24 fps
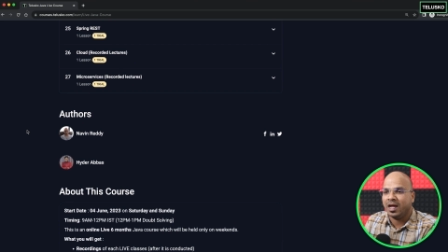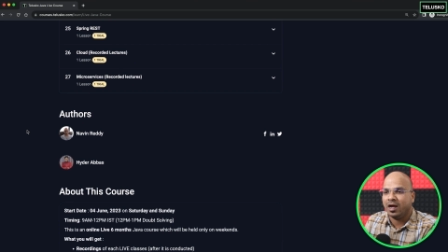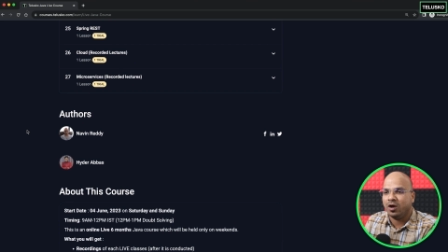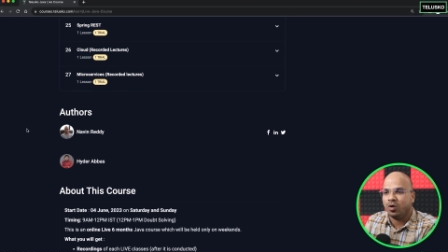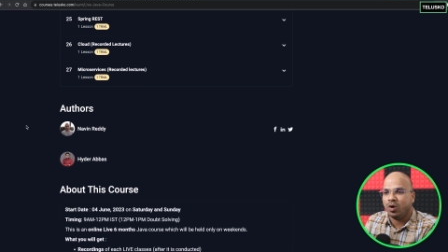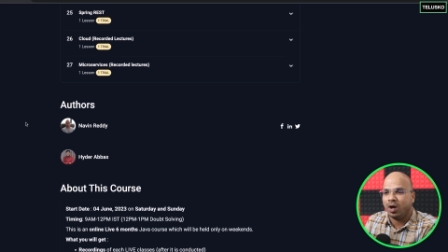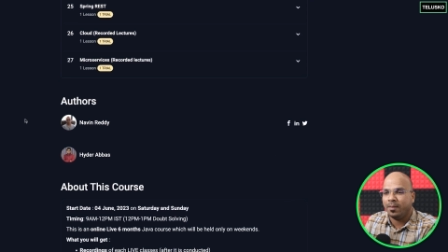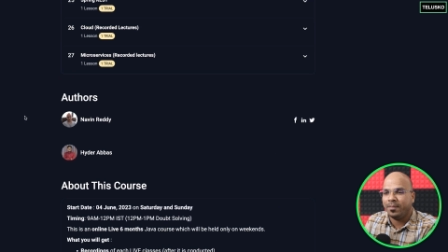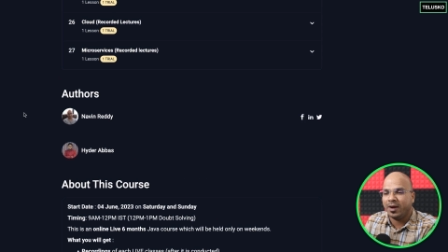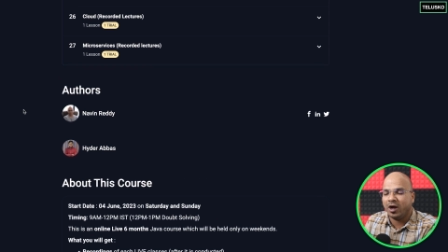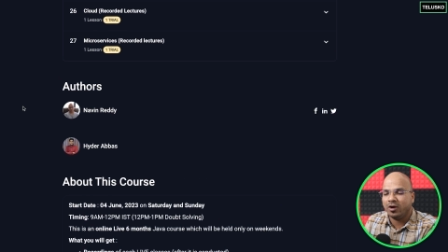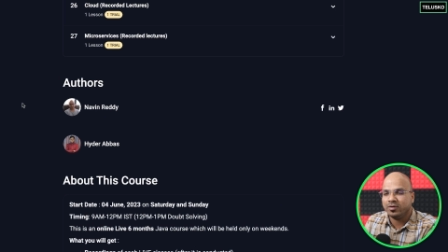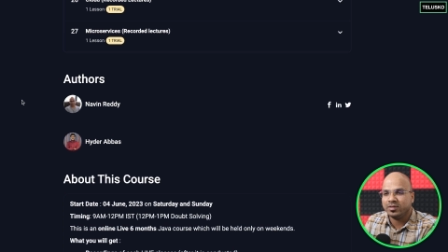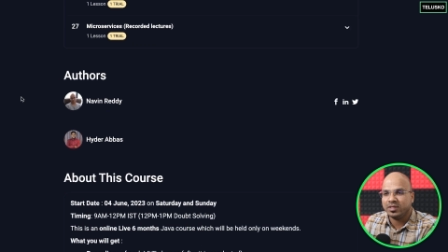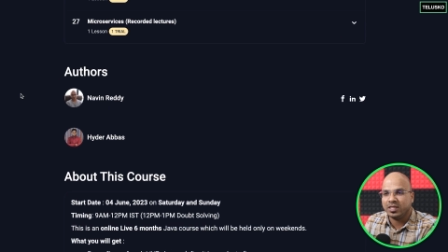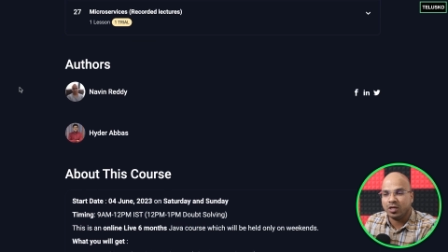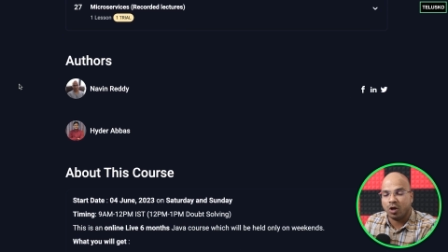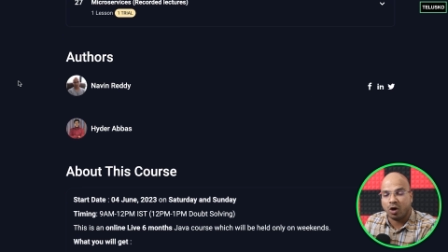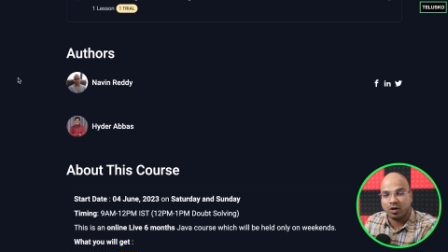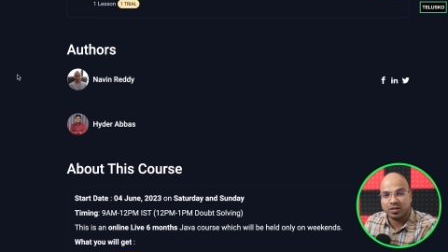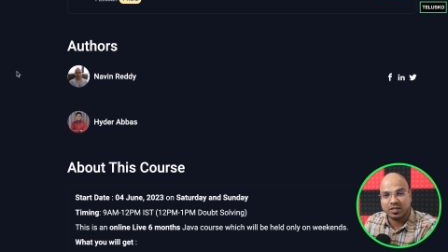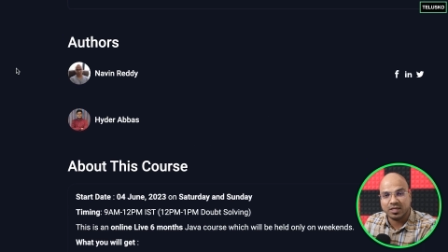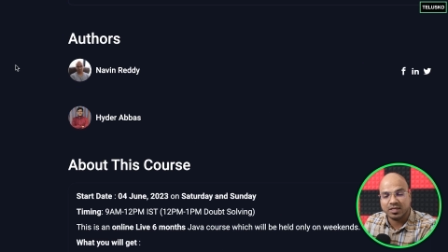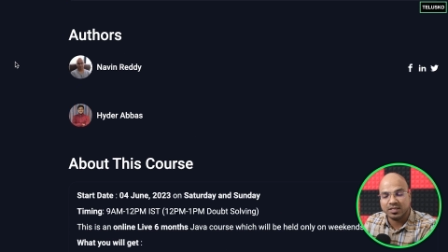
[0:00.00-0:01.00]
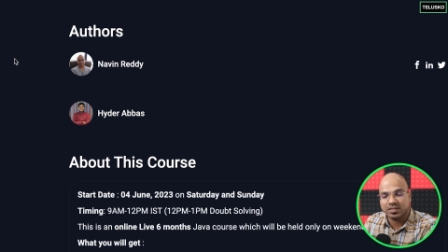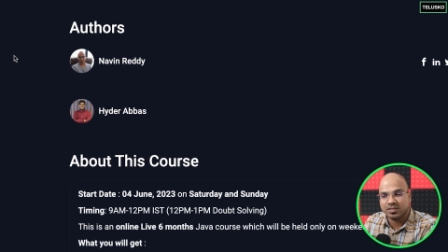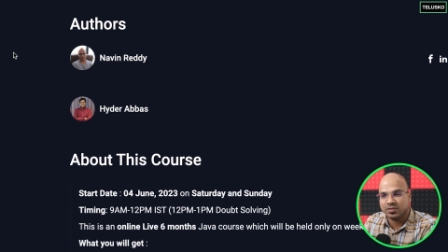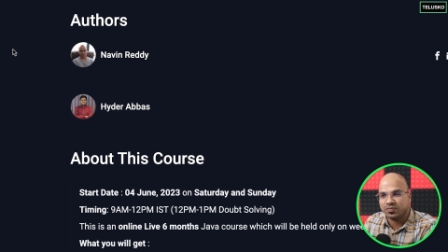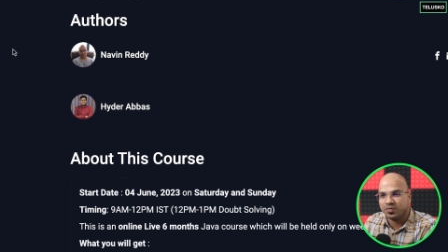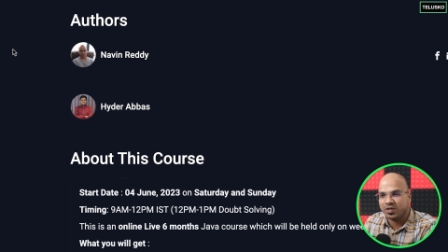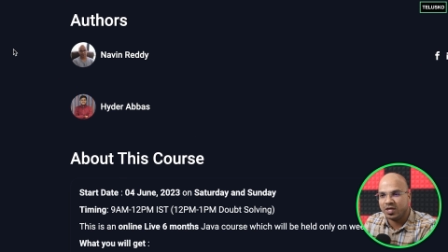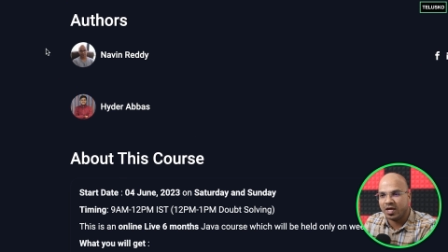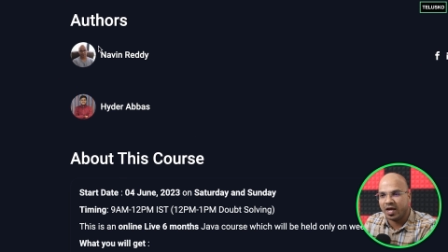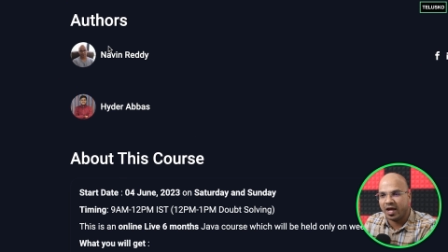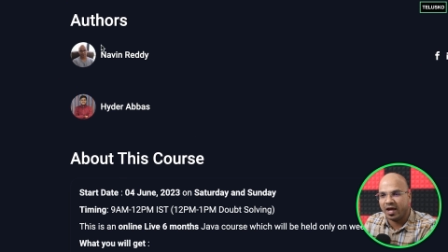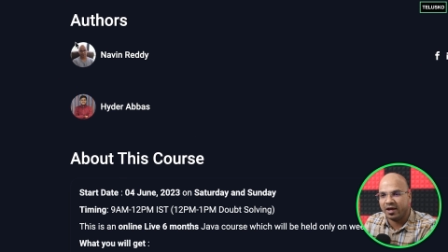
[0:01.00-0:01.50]
now about the authors,
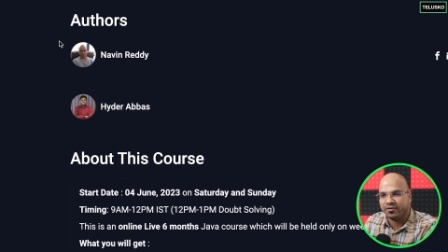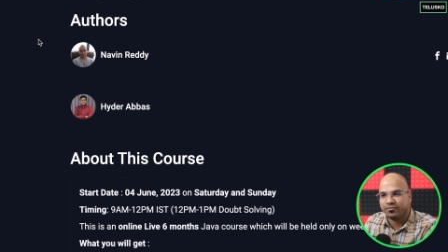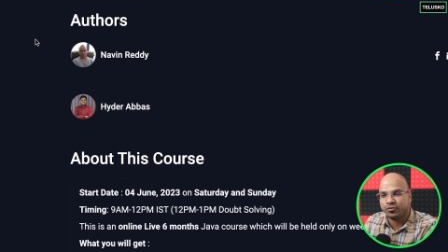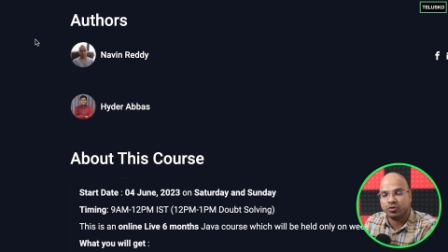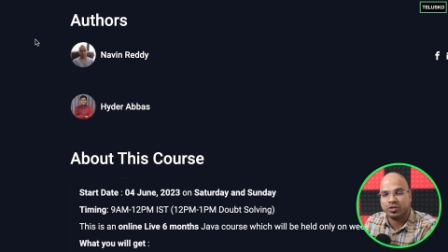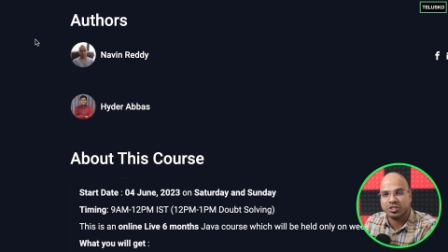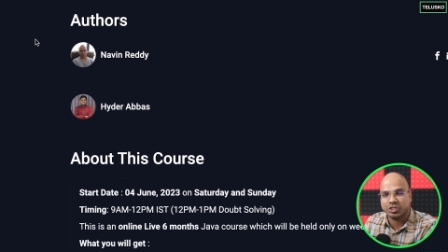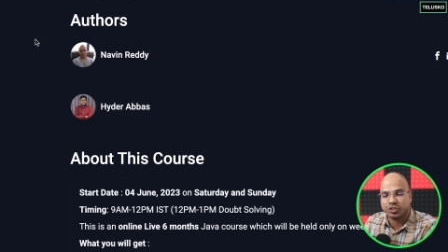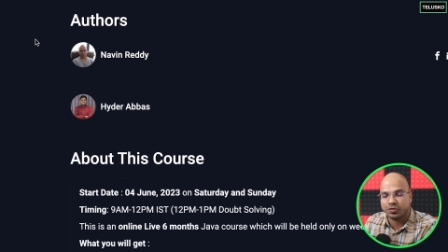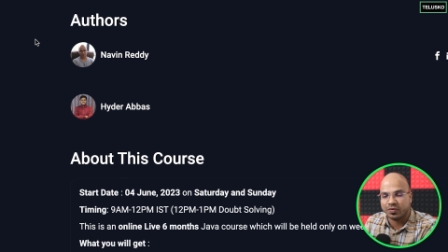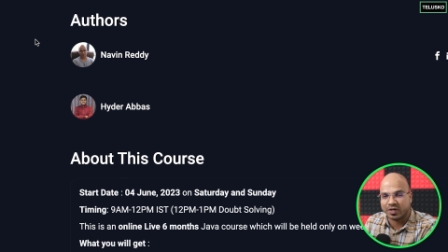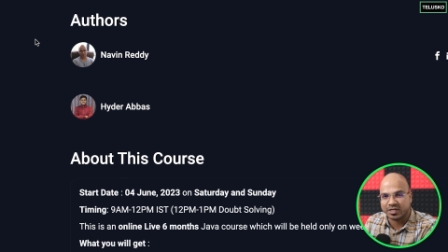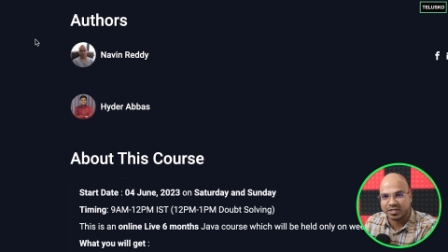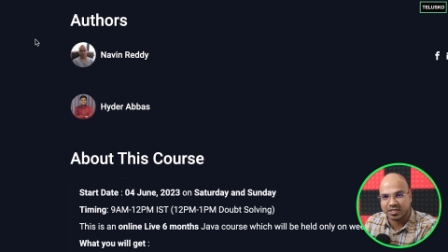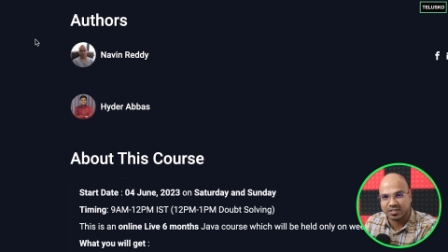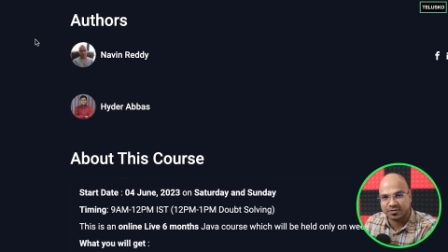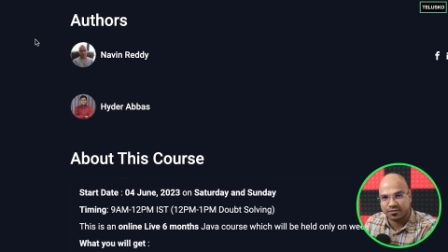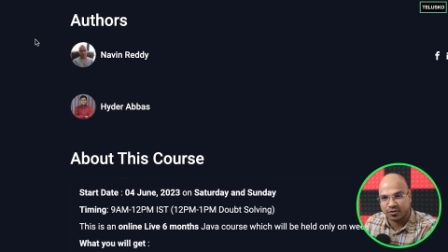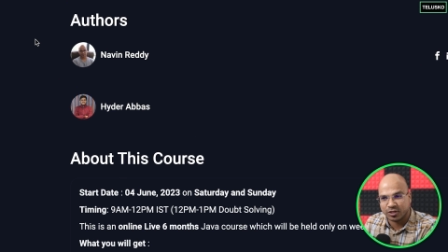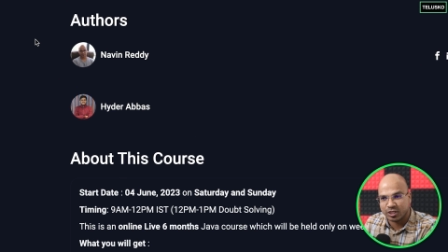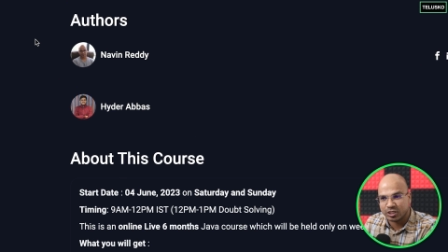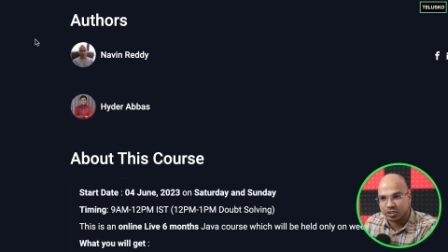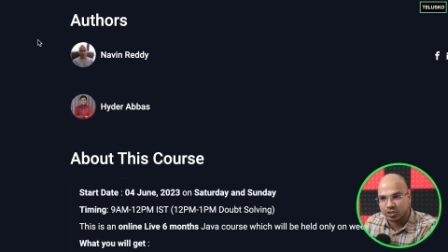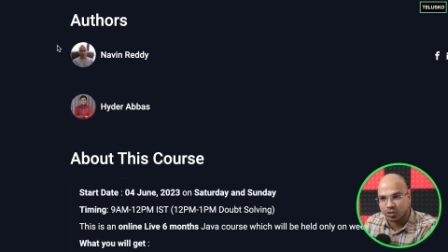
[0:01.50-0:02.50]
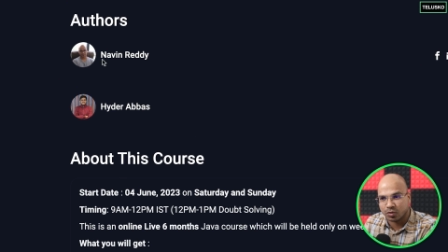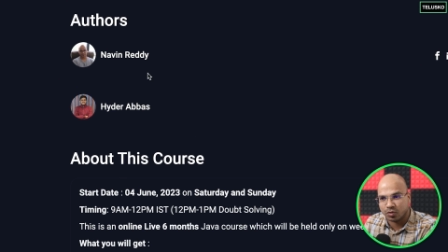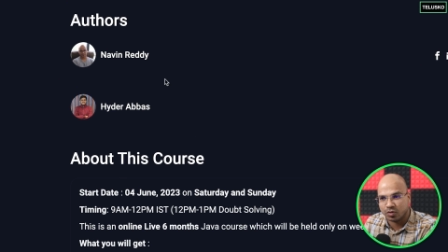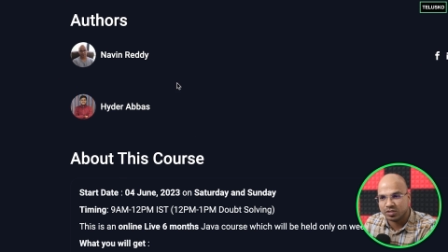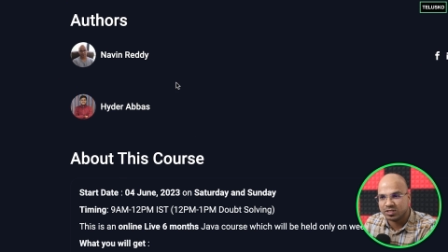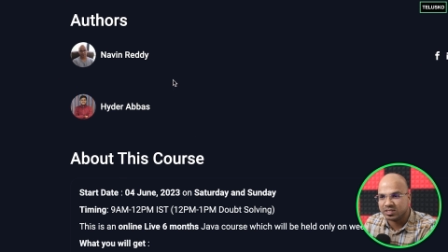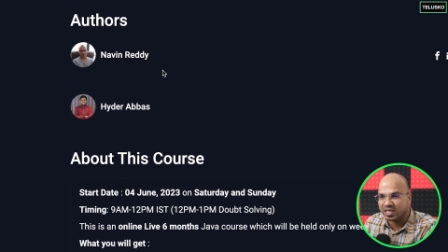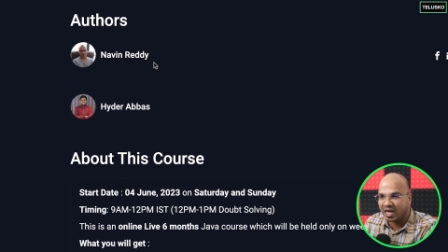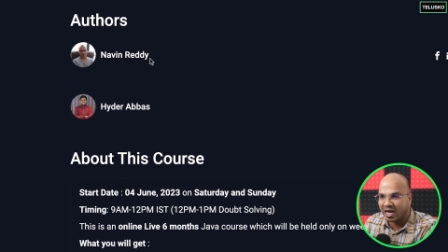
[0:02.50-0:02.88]
we have two instructors for this course.